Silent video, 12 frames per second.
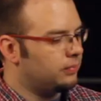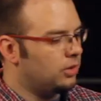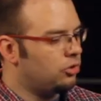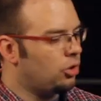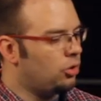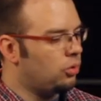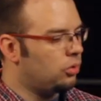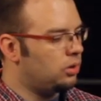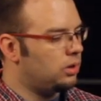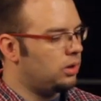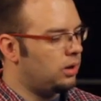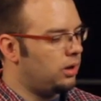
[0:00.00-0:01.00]
So
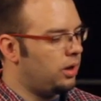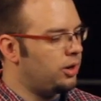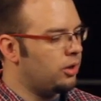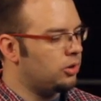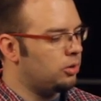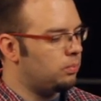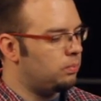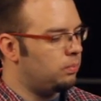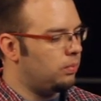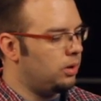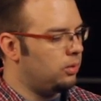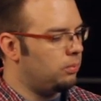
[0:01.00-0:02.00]
another
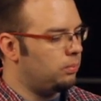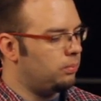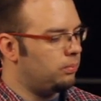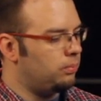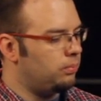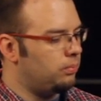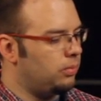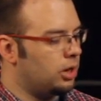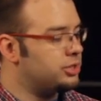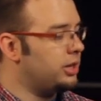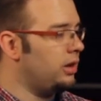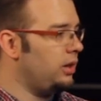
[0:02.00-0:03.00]

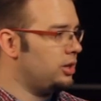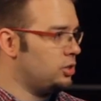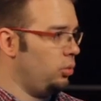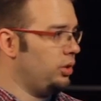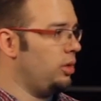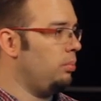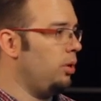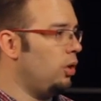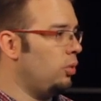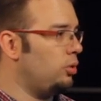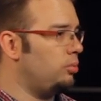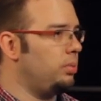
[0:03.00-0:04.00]
articulation with the bow
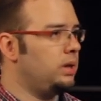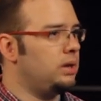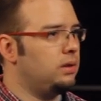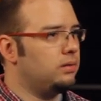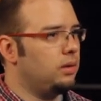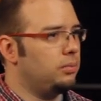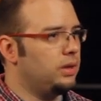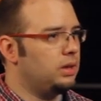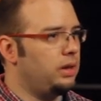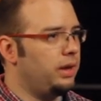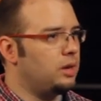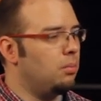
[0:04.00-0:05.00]
would be something
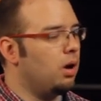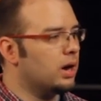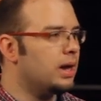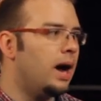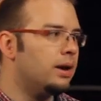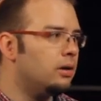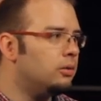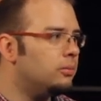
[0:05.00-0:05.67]
like marcato.